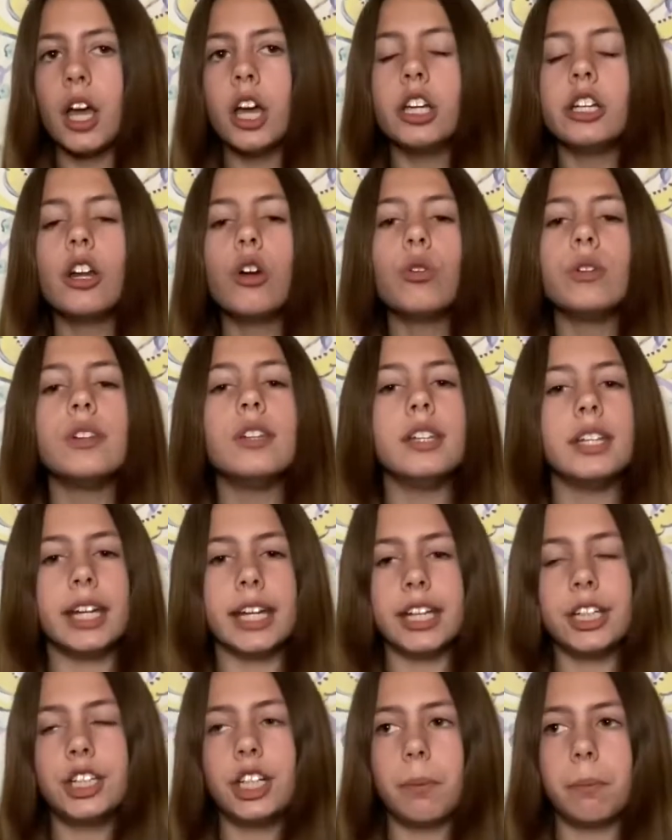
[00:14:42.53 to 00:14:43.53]
You don't
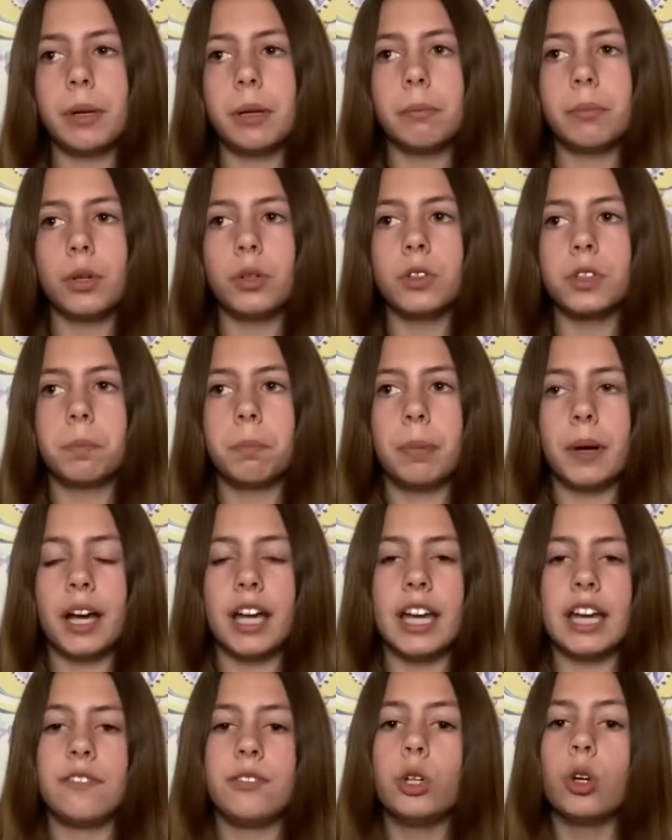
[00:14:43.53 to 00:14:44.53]
need jumping boots,
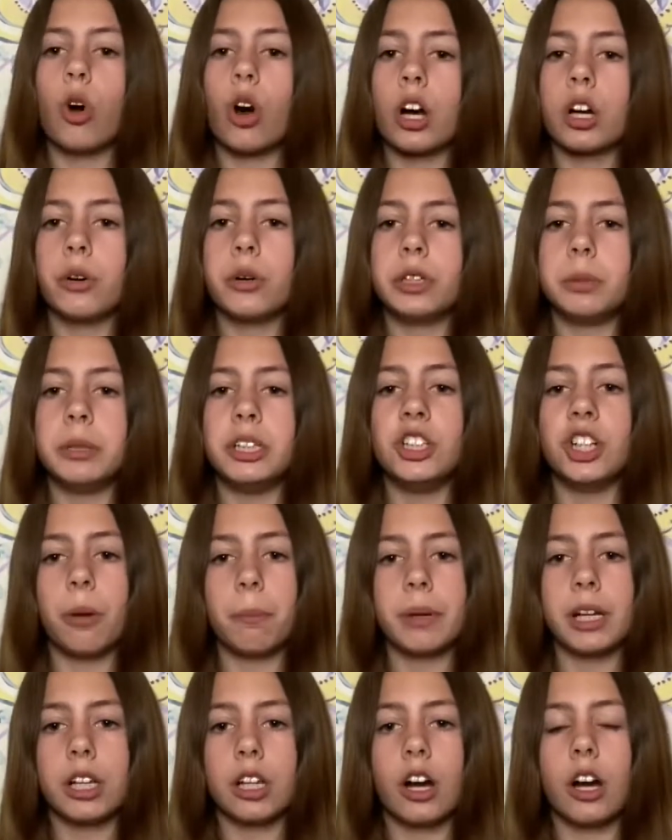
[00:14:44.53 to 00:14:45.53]
but if you are going to be
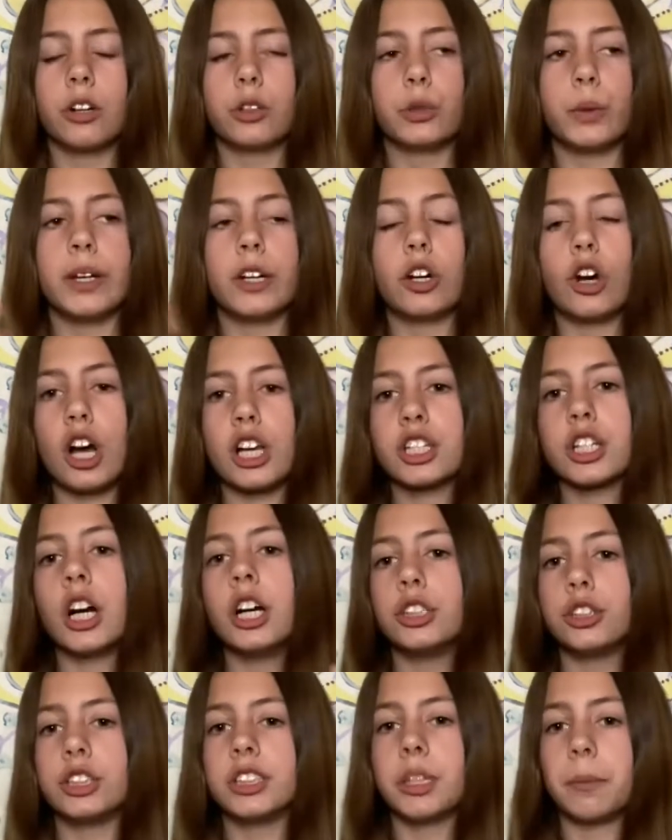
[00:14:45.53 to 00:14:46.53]
jumping a lot or doing cross
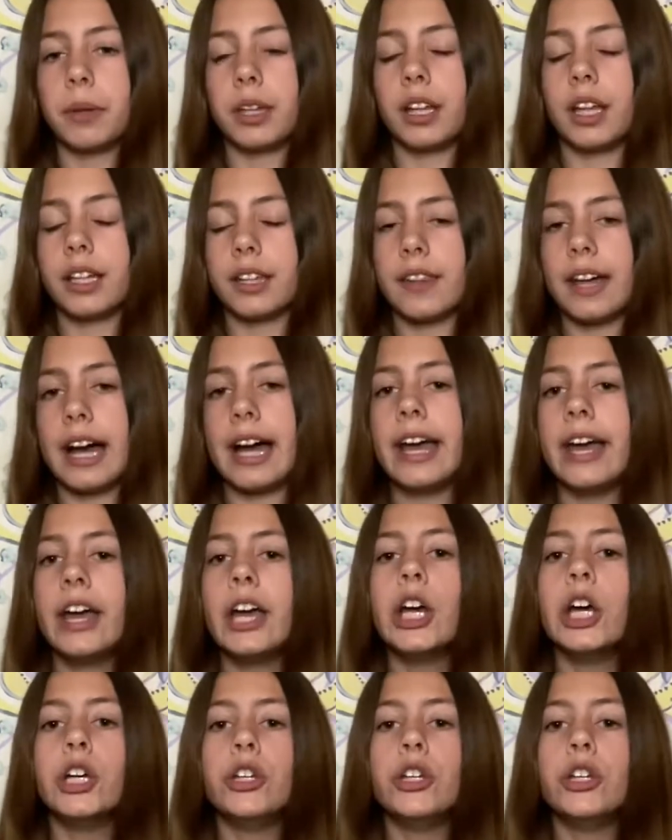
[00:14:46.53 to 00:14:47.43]
country, something like that,